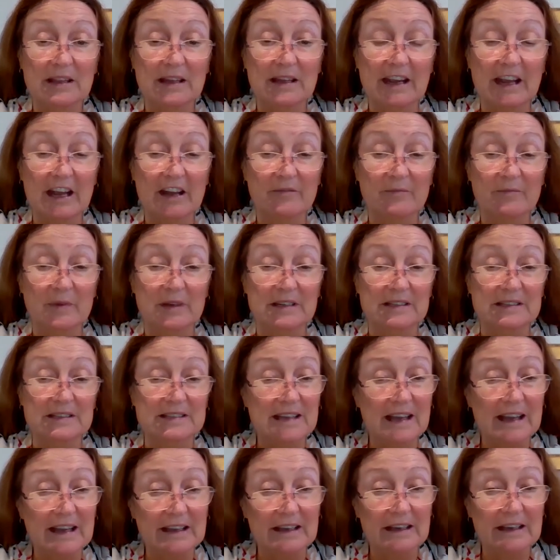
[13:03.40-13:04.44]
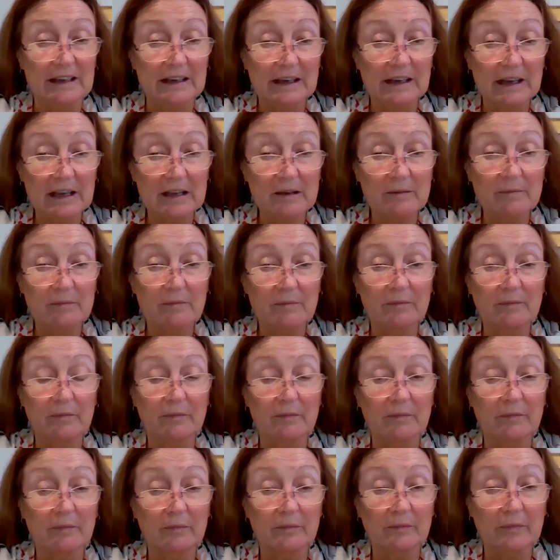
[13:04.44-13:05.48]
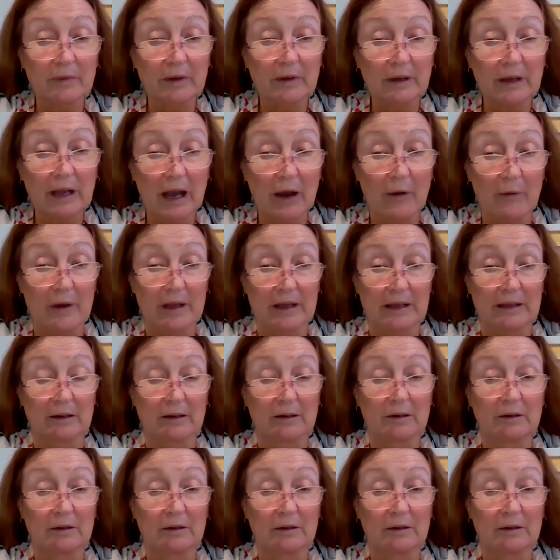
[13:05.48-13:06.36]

the government is saying, keep going.